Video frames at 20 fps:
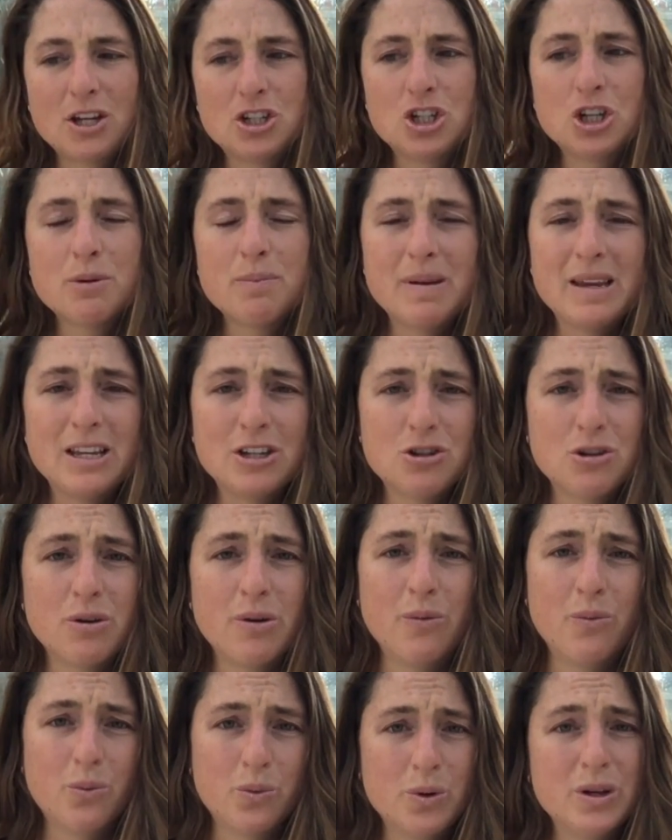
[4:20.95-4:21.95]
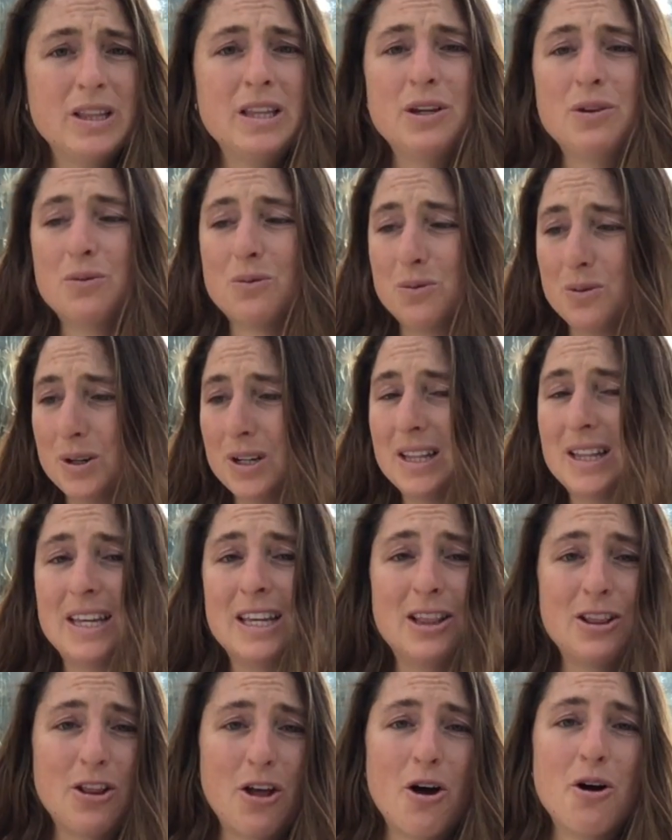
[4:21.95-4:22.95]
took me into a really,
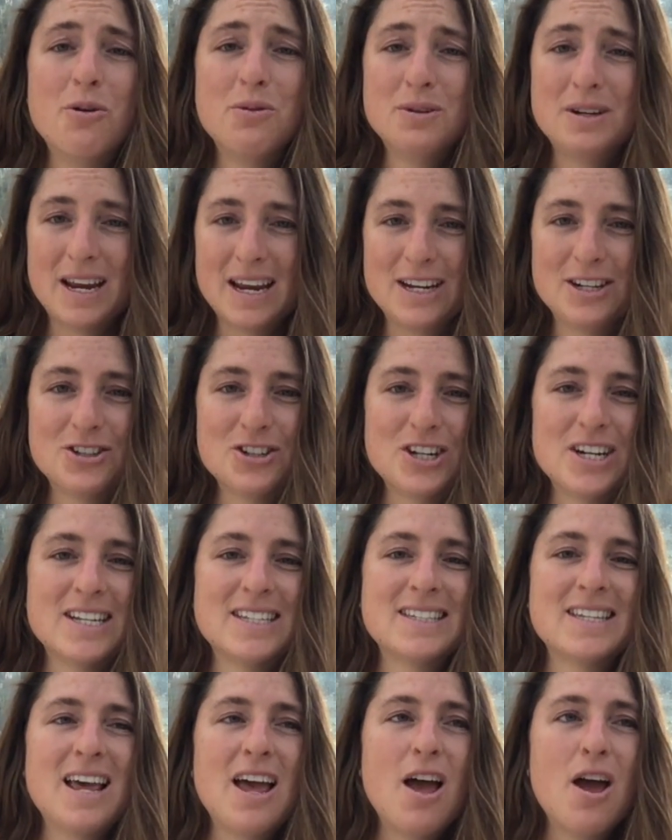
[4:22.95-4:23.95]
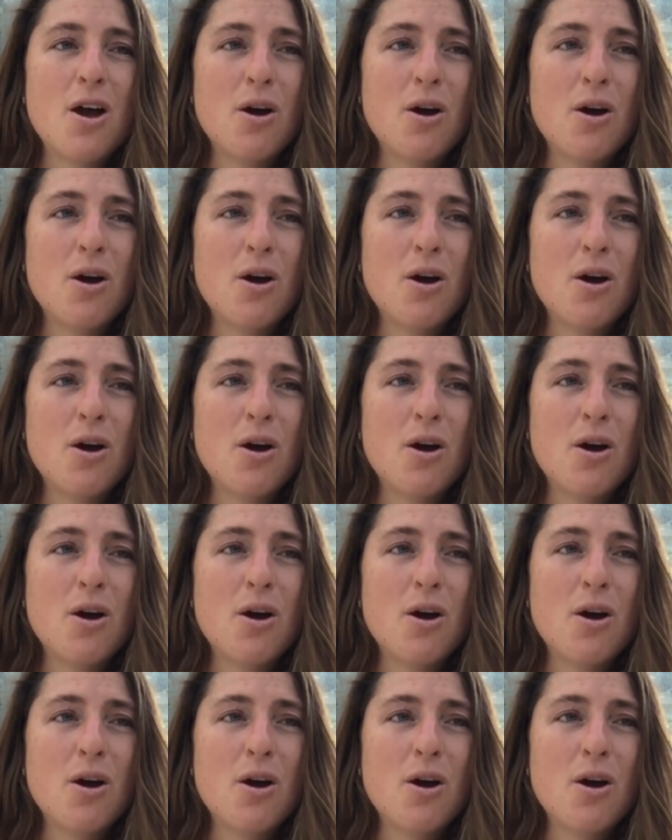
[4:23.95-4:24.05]
really low, dangerous